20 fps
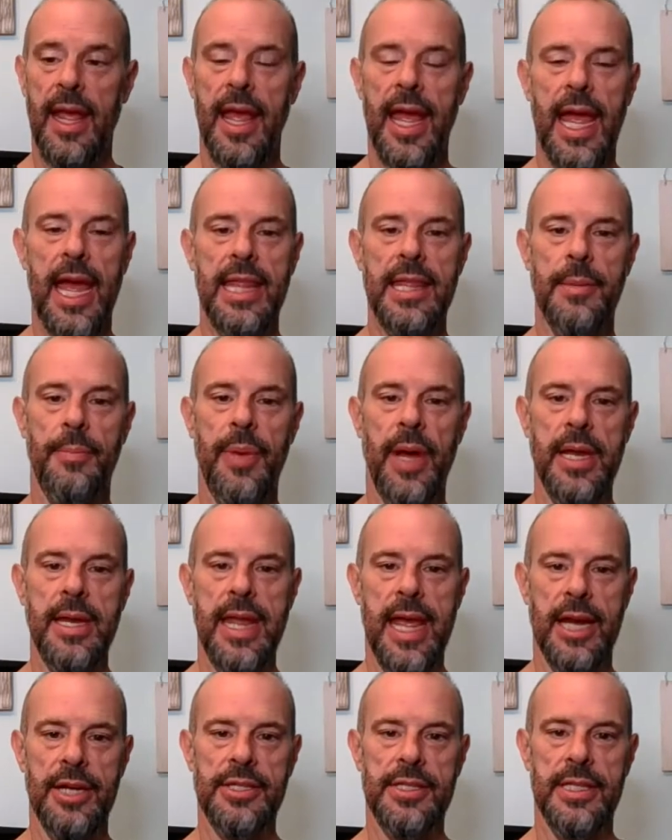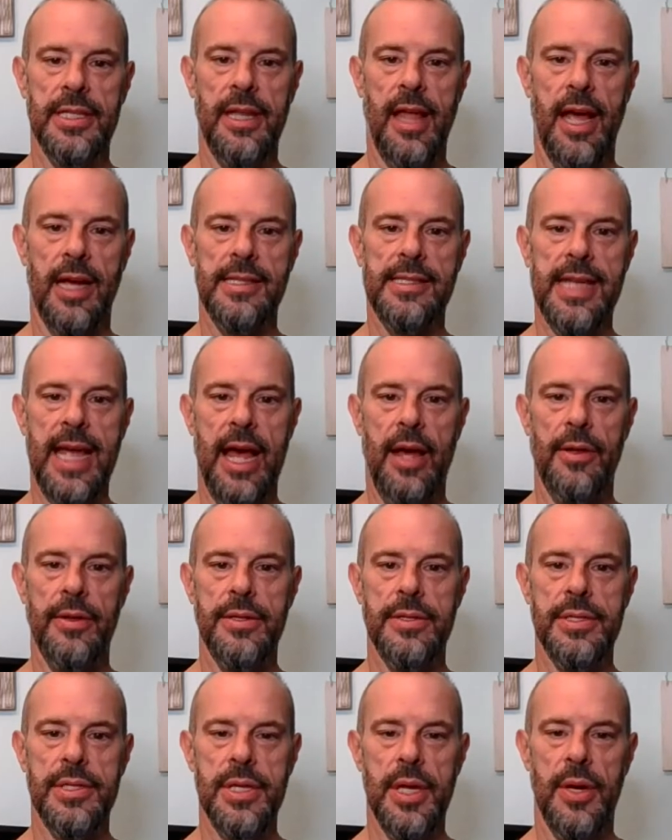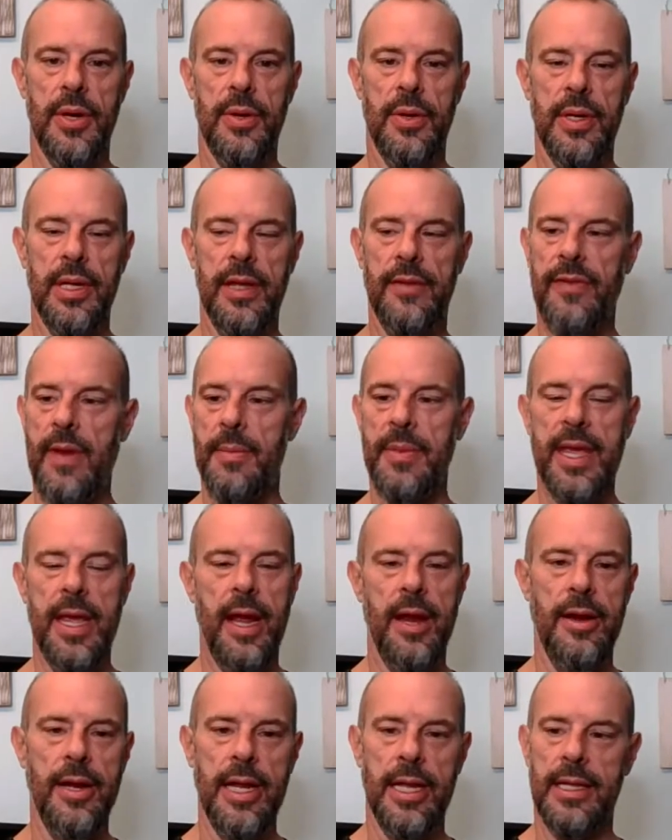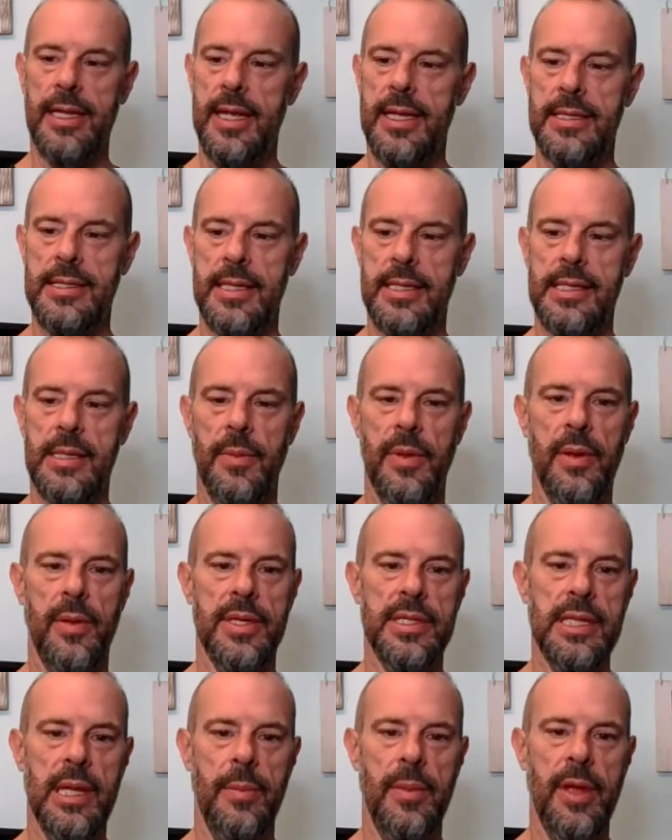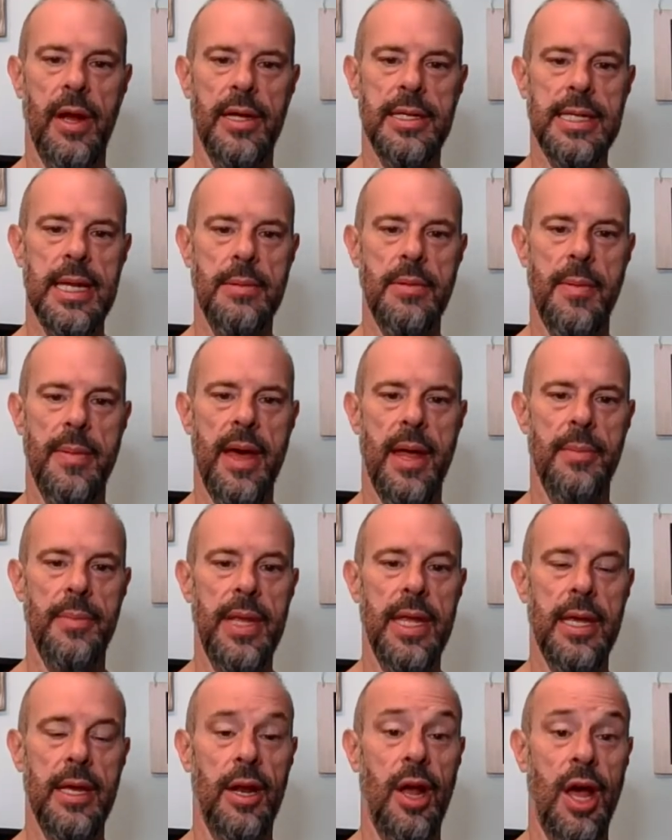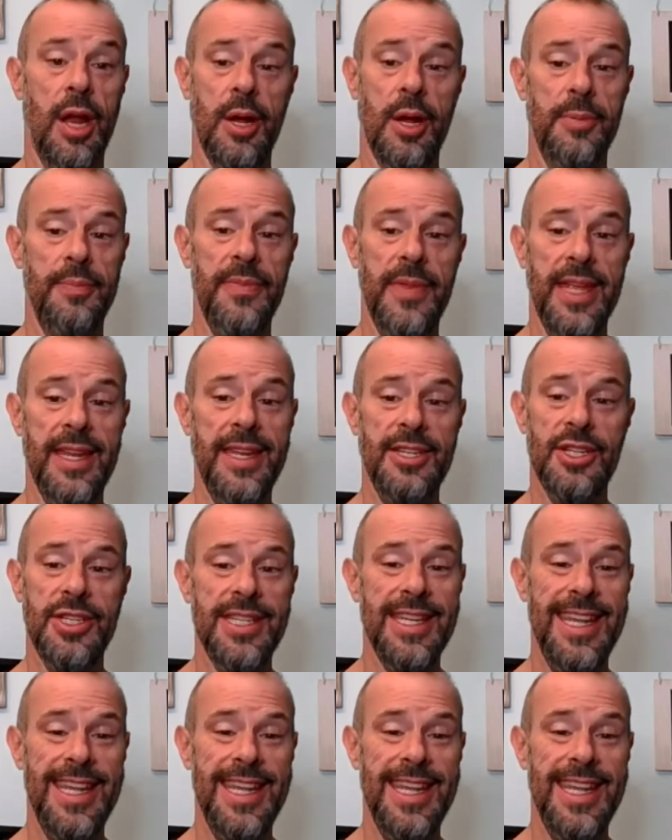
And the button actually locks out. So if I'm carrying this and somebody wants to give me a hard time about being an auto, it just